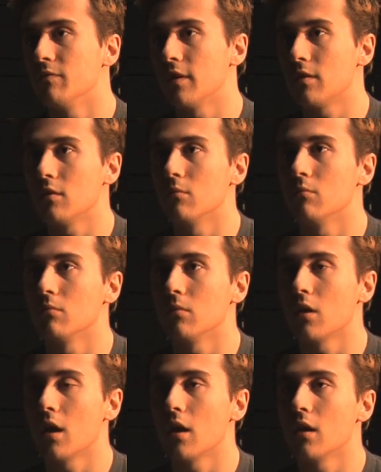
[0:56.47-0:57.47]
fit them
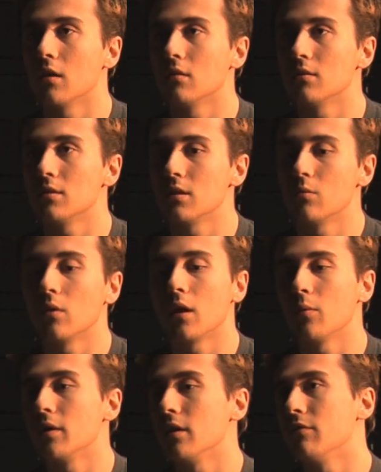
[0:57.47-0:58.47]
and see what I
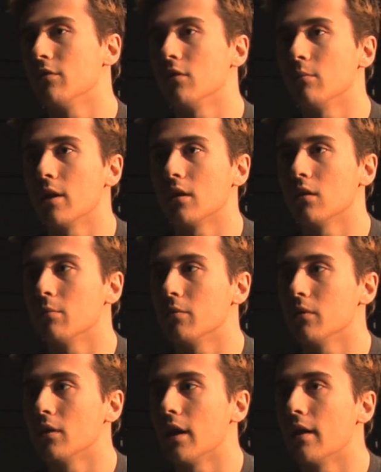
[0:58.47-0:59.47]
would need for their makeup
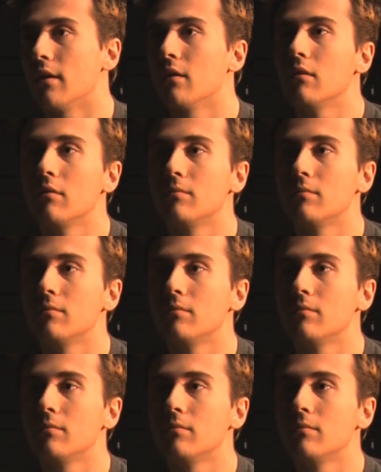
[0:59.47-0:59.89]
and hair.